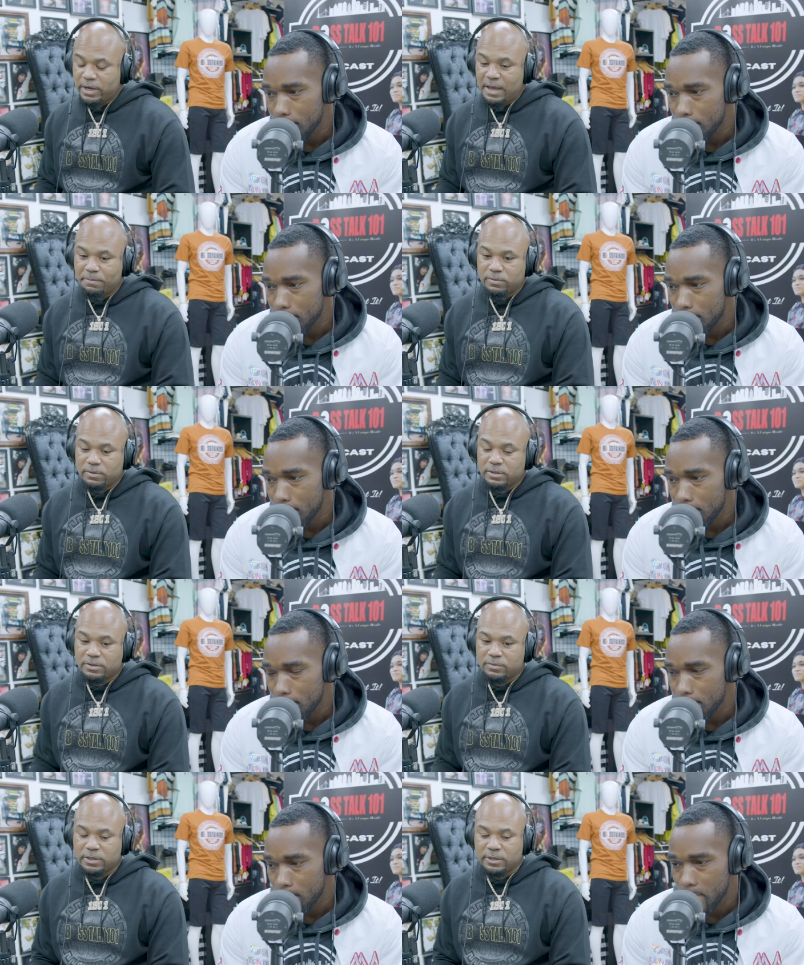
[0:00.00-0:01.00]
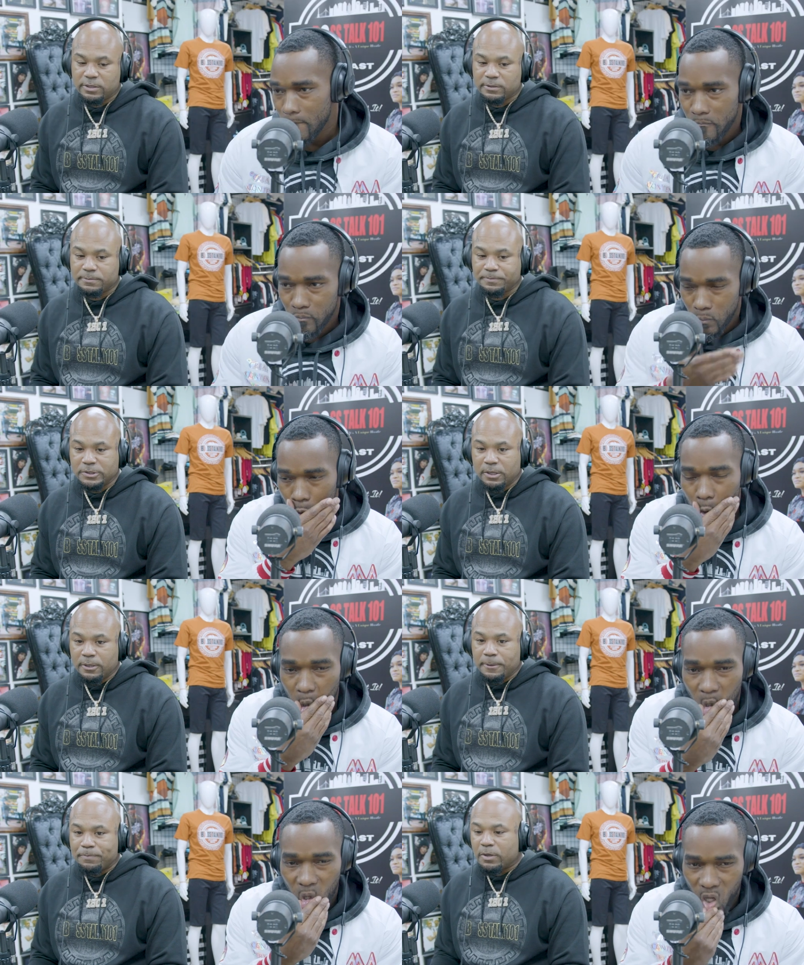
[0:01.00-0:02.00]
Speaker 1: what happened was when um
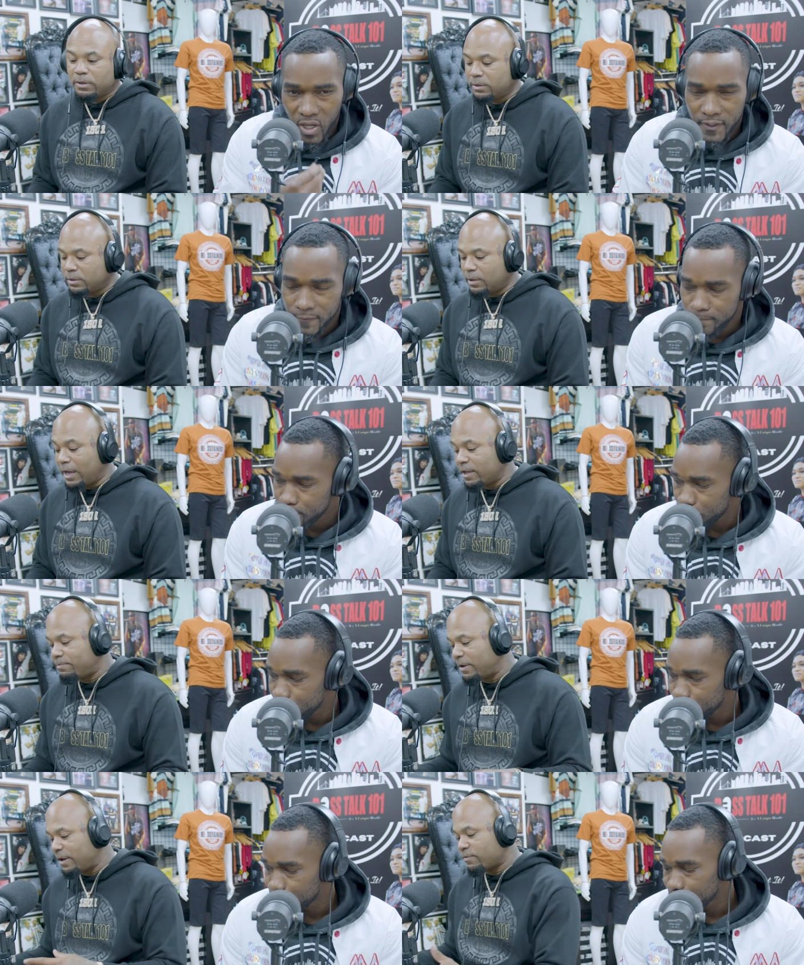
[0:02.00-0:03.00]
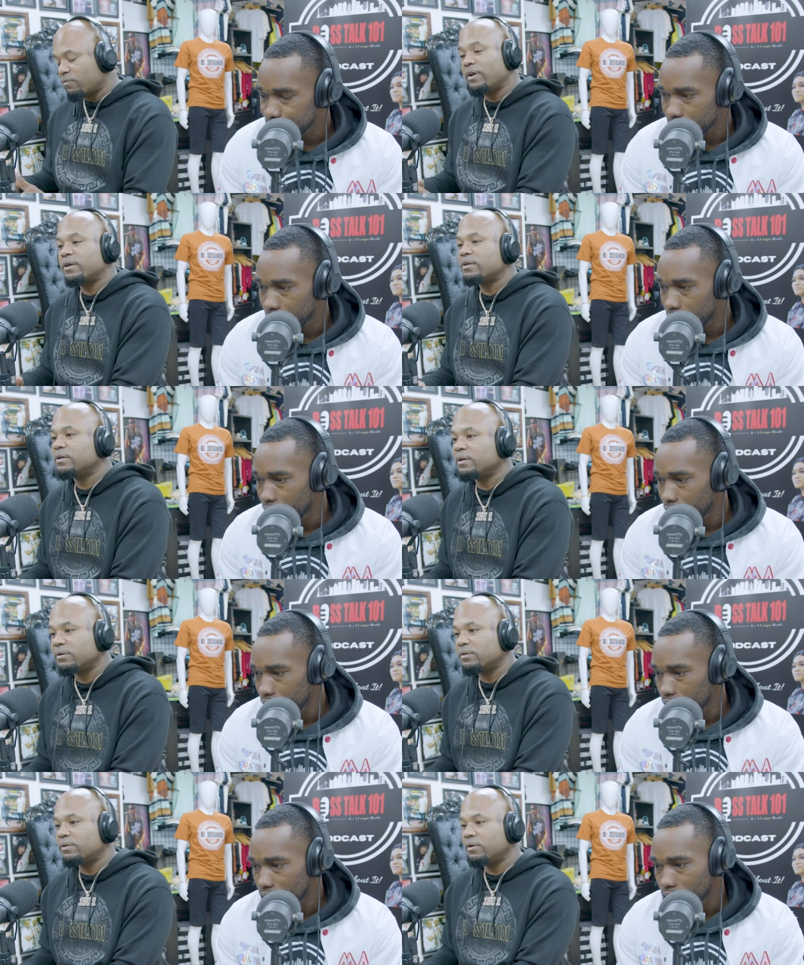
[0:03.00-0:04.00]
um, I get paid from record
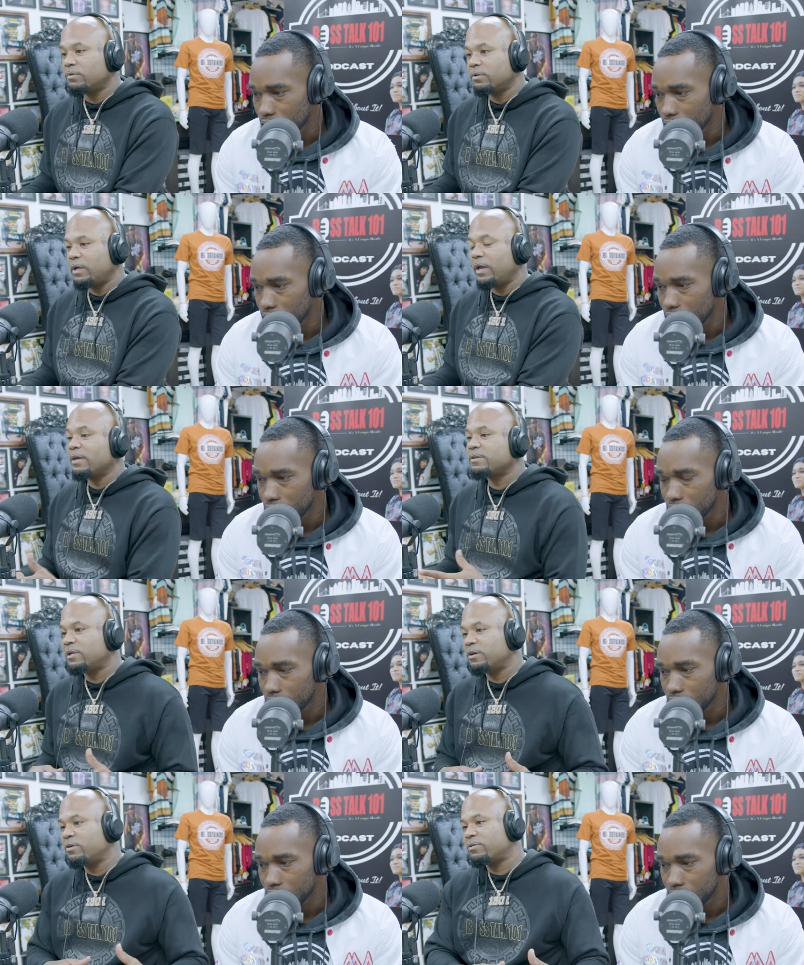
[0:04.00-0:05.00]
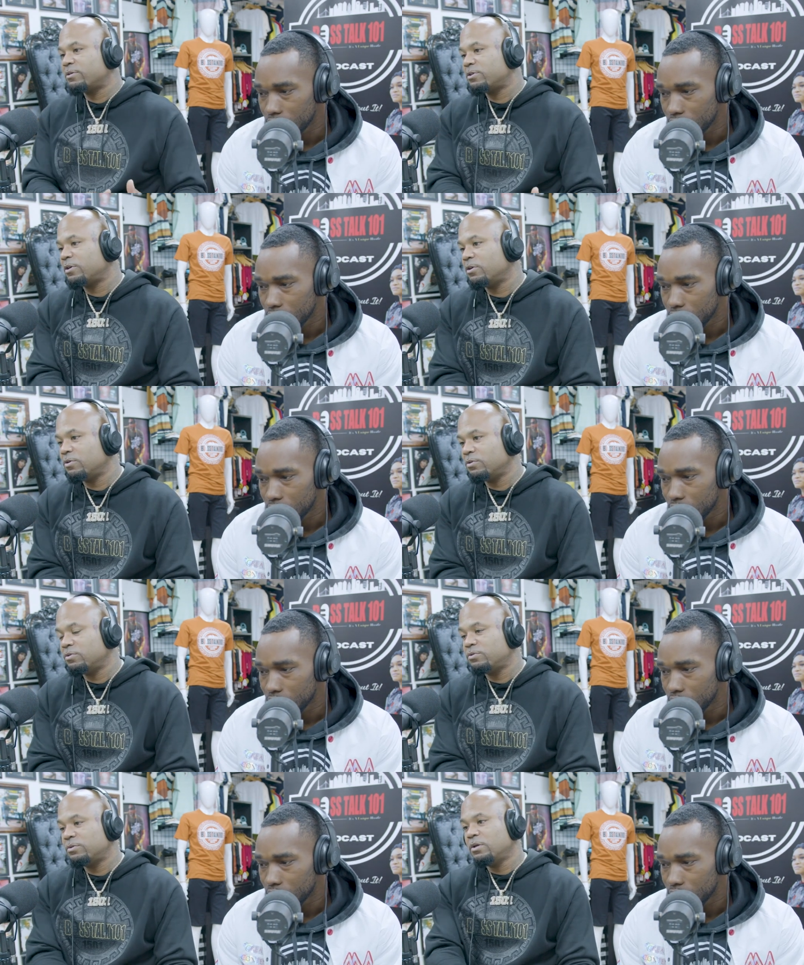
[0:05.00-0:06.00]
sales. So okay. Ancillaries and
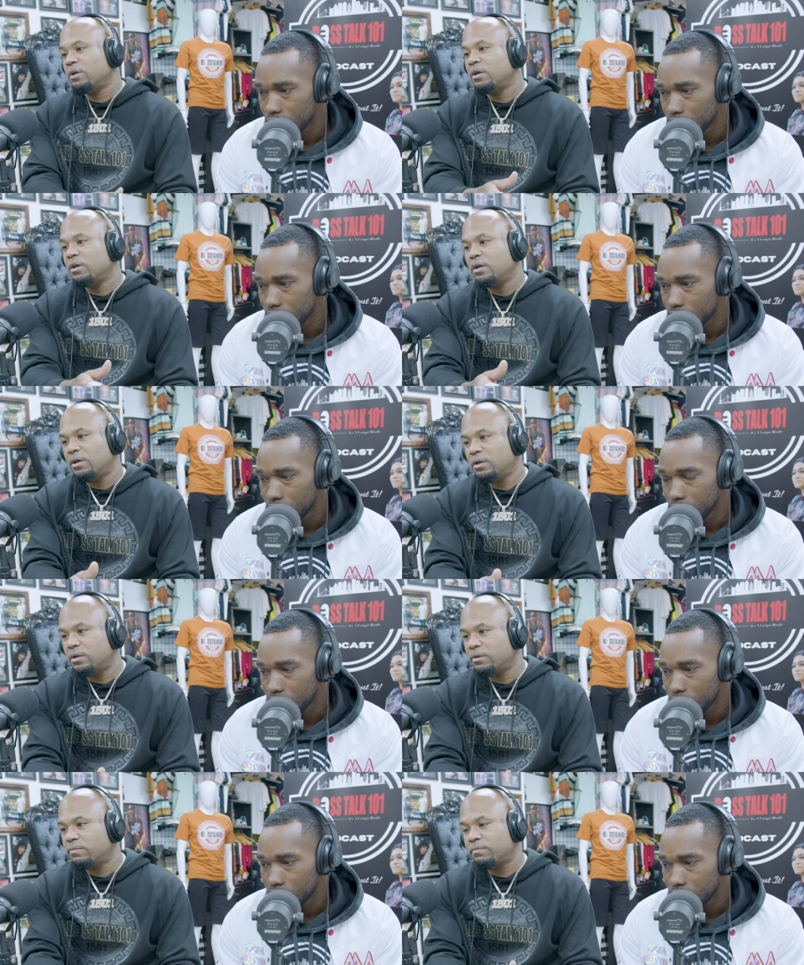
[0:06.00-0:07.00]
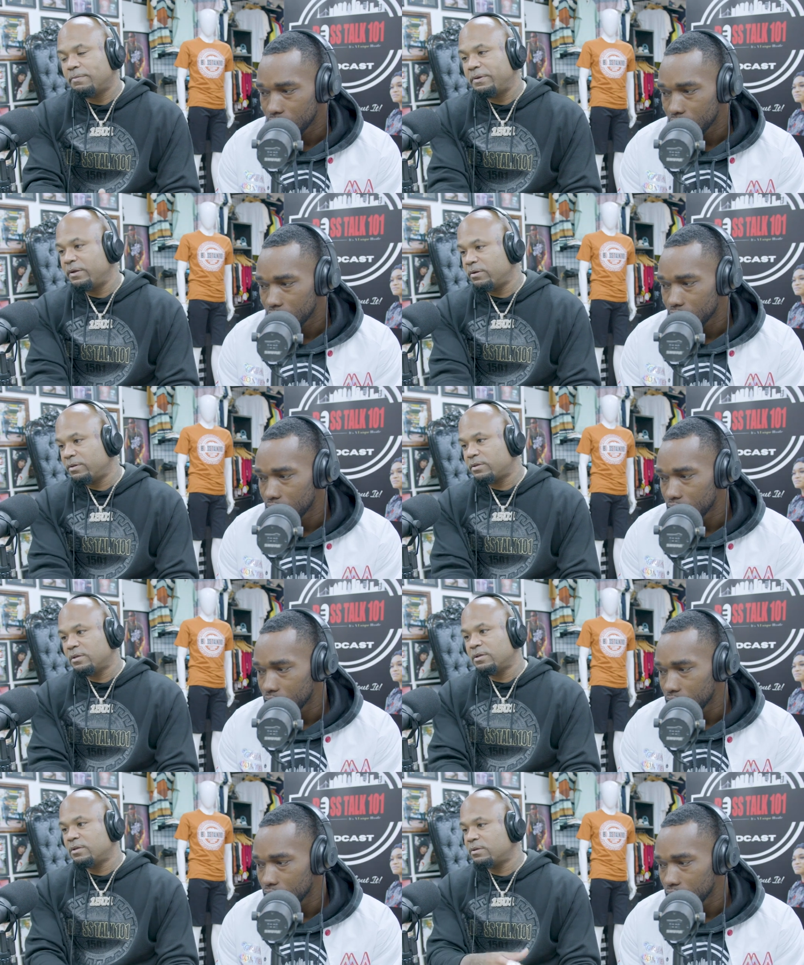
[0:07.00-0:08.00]
shows, um,
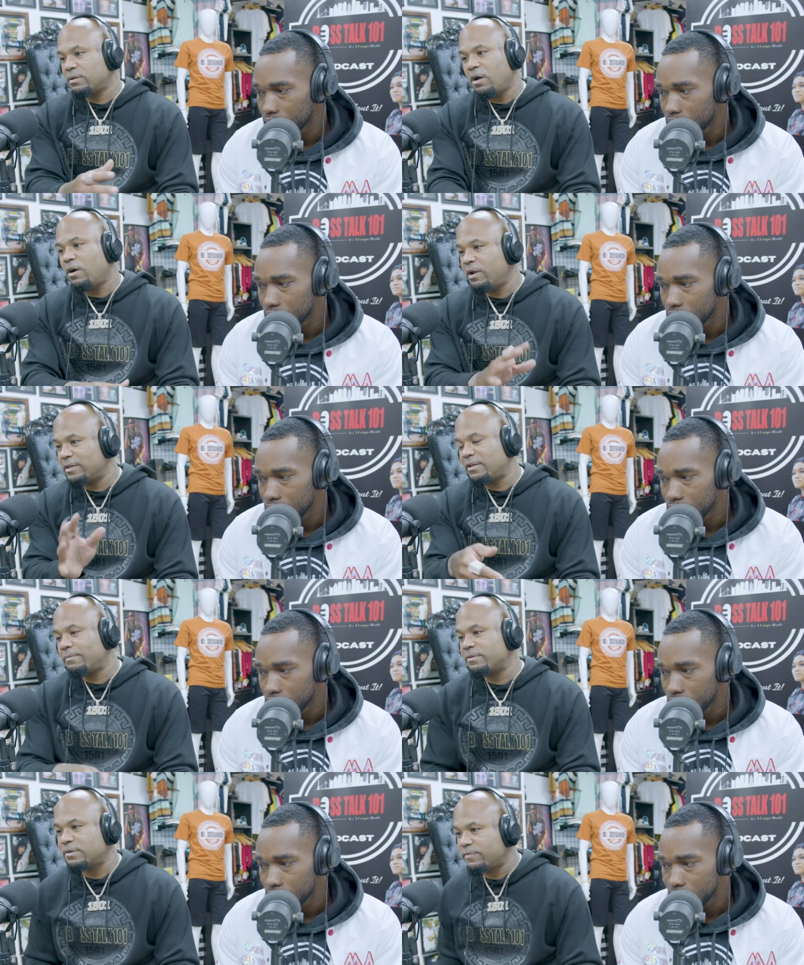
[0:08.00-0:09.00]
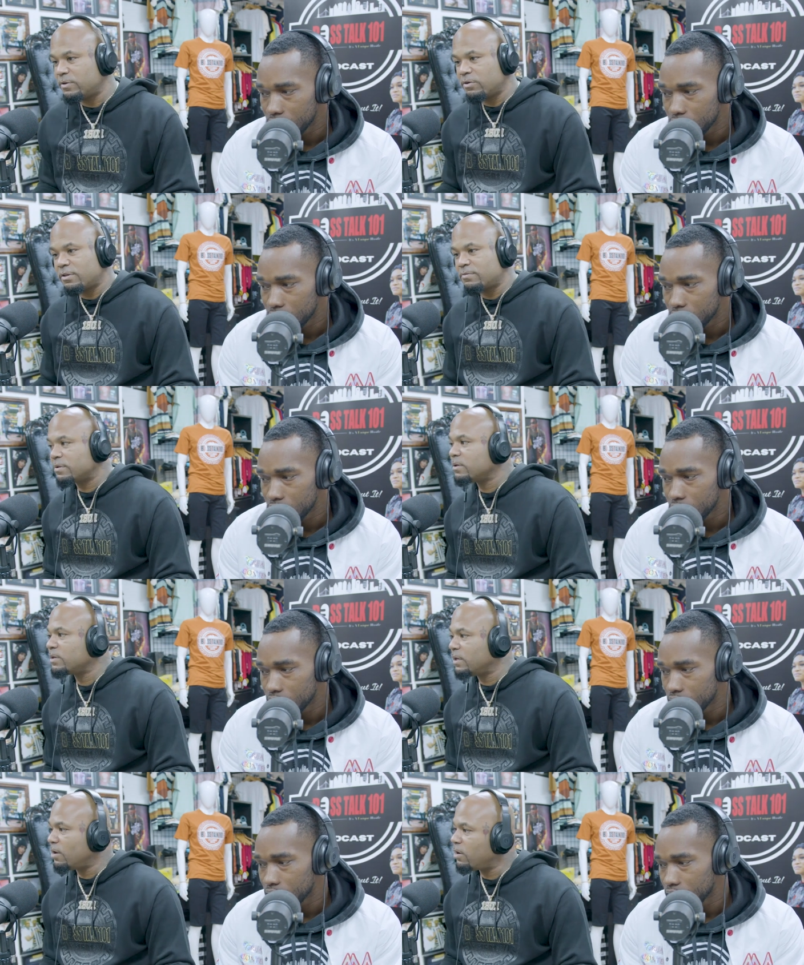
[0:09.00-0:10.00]
appearances, all that type of stuff. Endorsements. Okay.
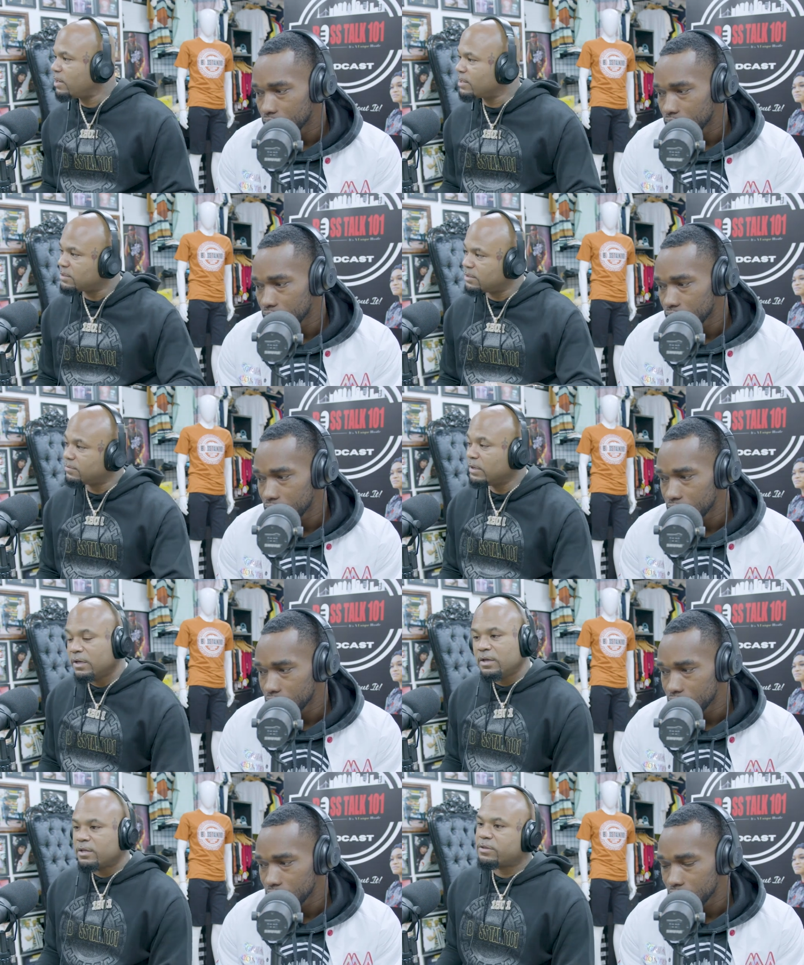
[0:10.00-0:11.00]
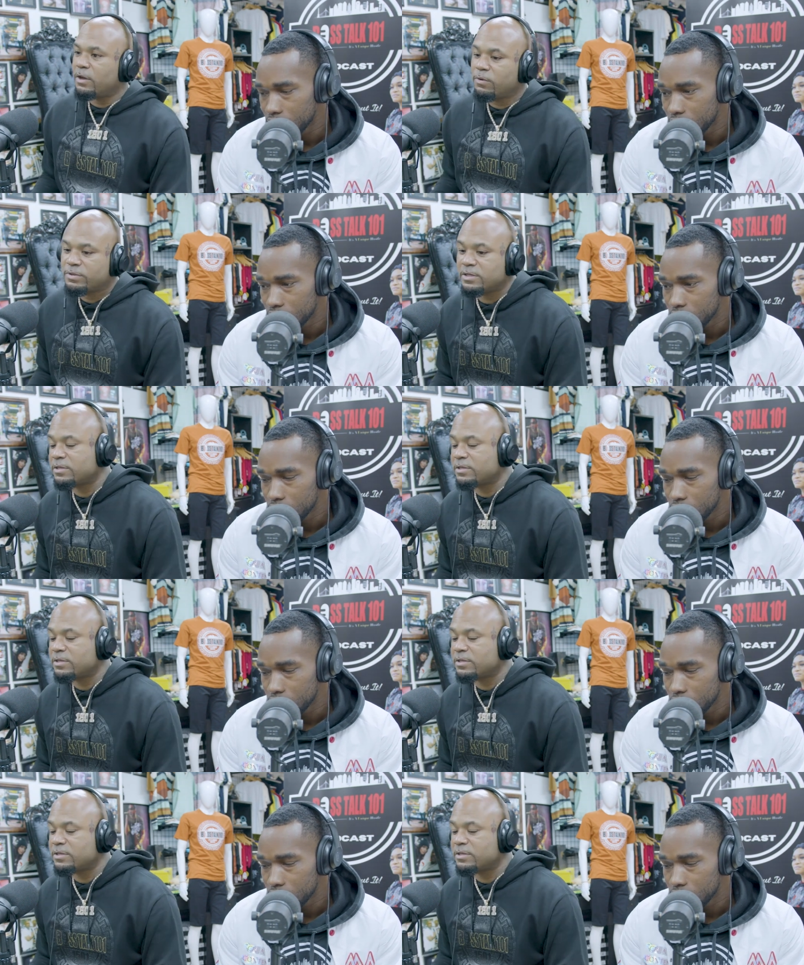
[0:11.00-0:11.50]
Yeah, all that stuff. Mm-hmm. So